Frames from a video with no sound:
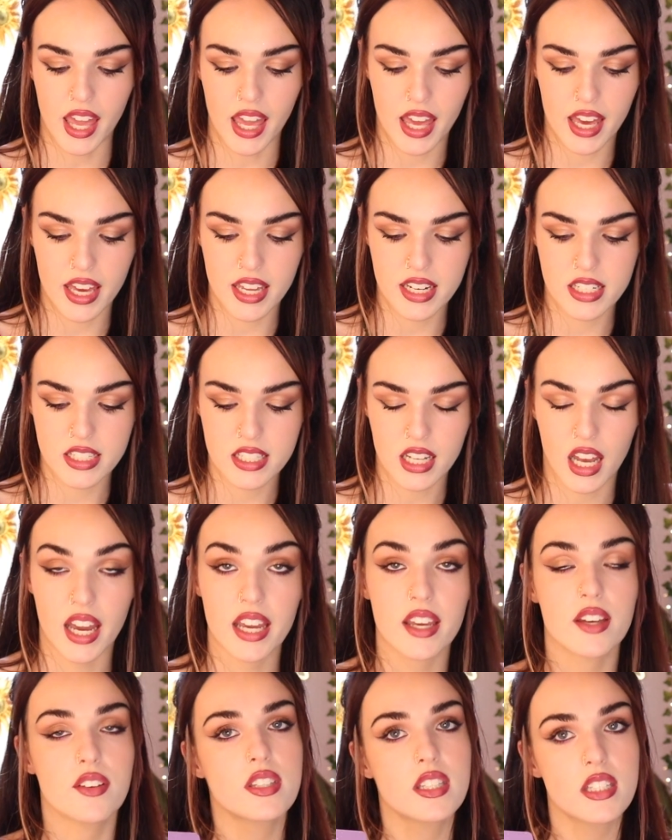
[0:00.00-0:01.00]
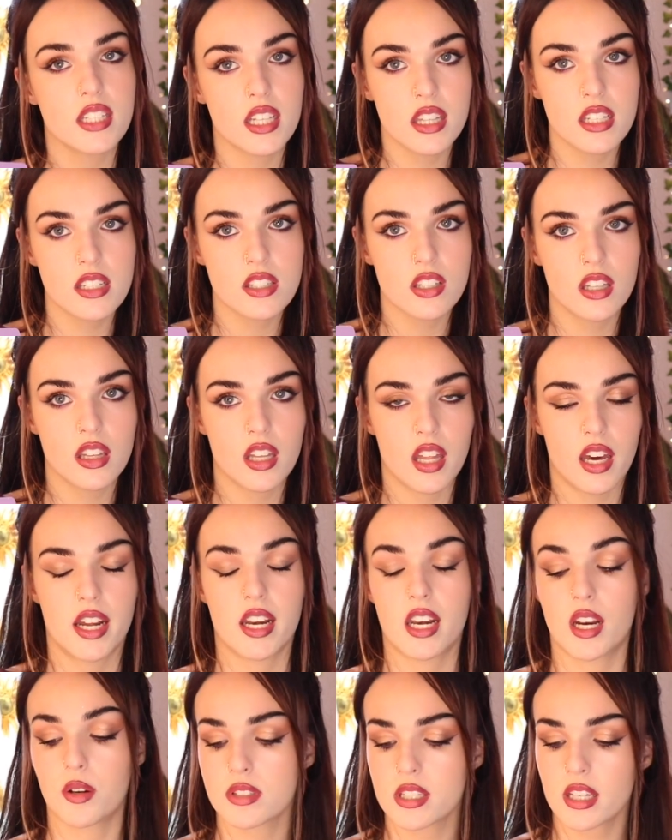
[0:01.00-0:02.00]
And I had seen this
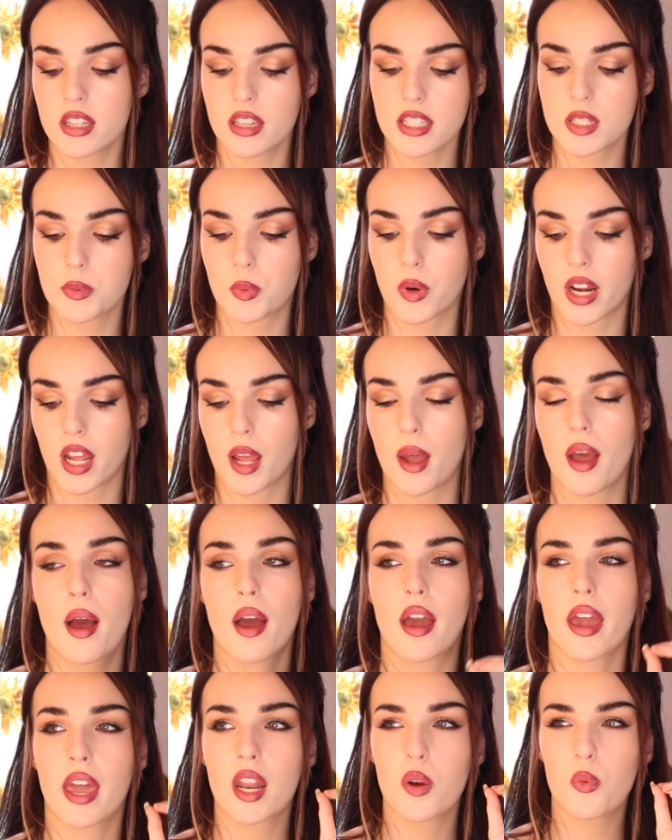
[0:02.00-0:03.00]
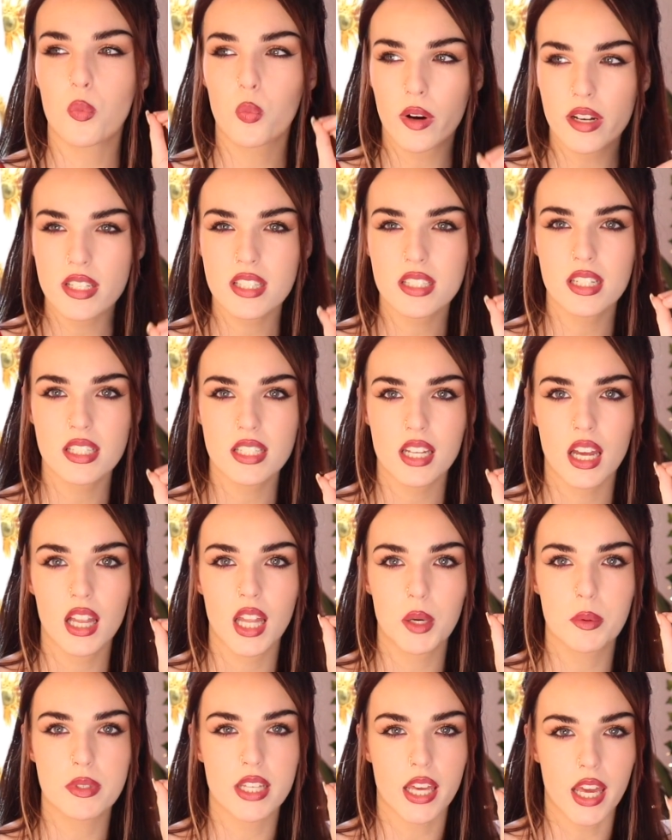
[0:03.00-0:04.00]
online and I was like, that's pretty. And it wasn't
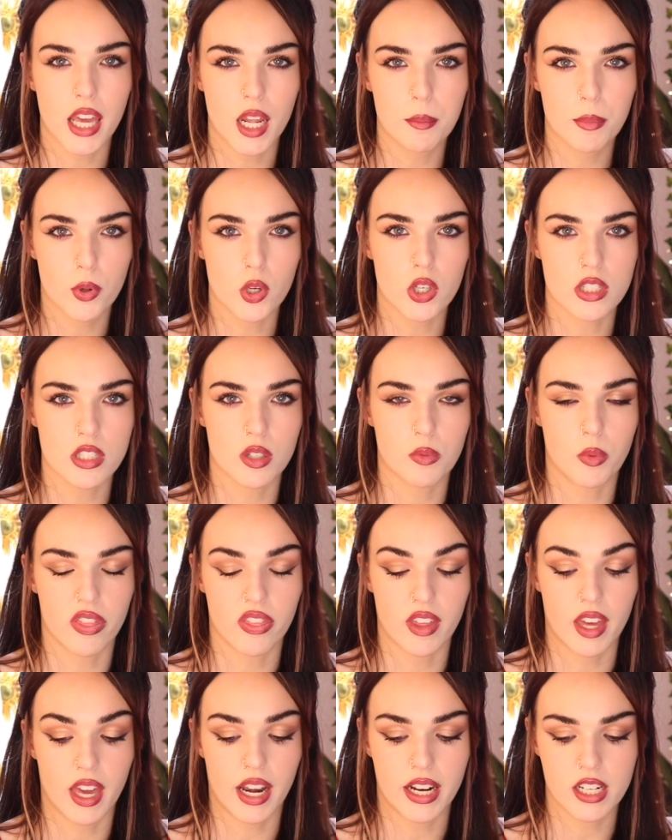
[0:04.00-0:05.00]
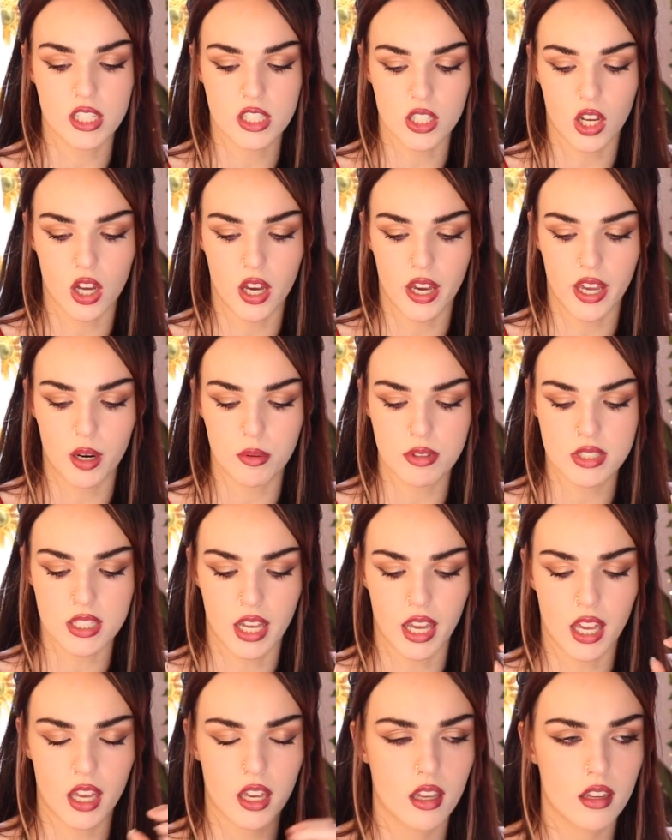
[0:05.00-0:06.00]
until I was in person with it and I saw it and I
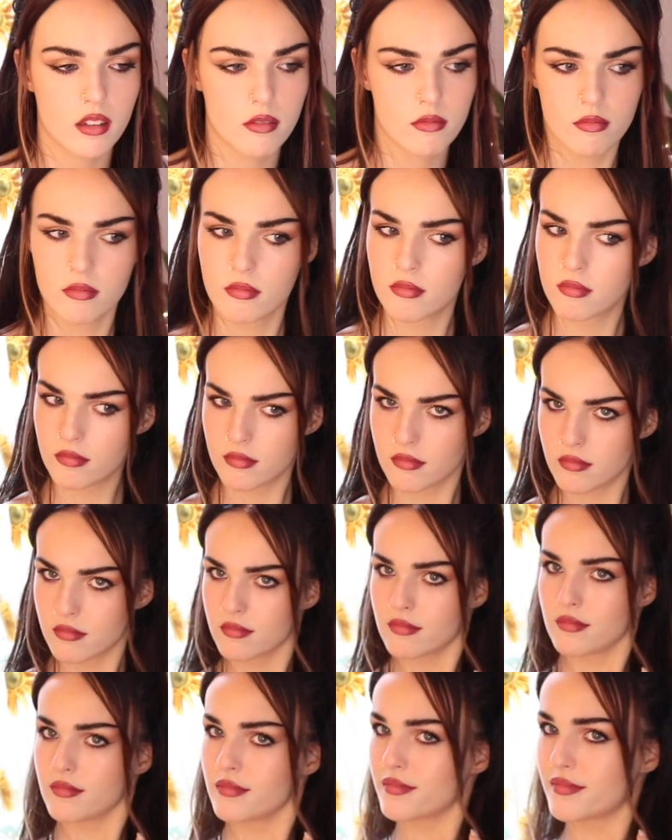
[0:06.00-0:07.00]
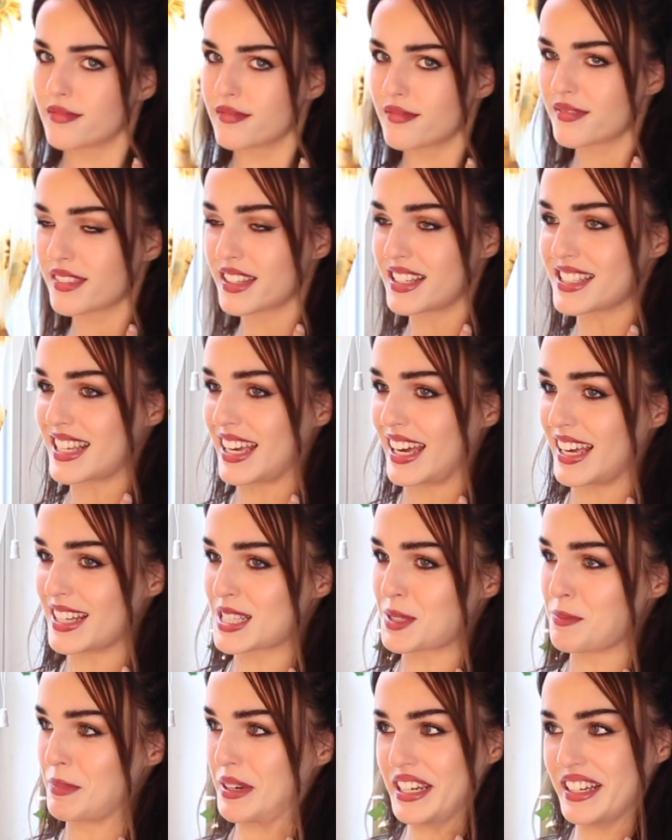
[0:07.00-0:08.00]
was like, this
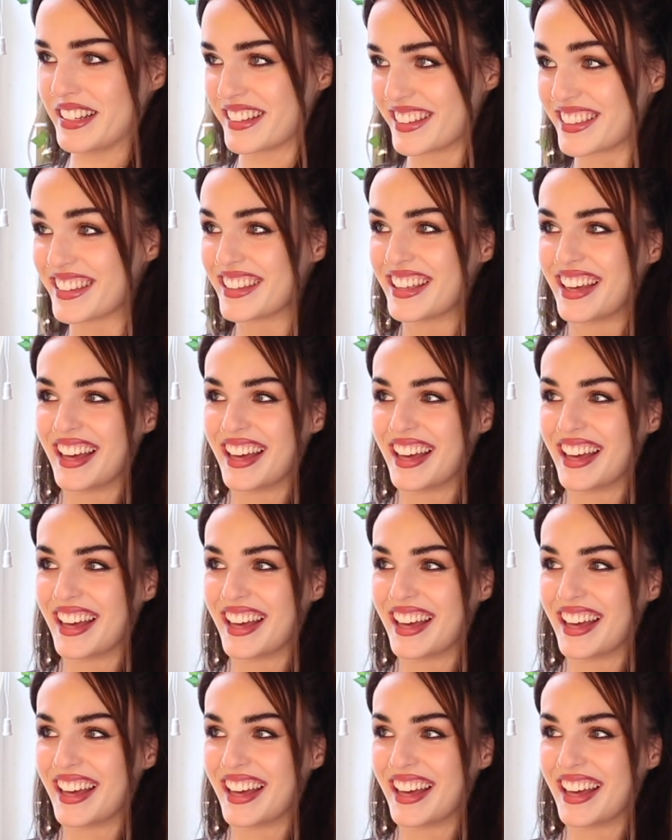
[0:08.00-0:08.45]
hits me.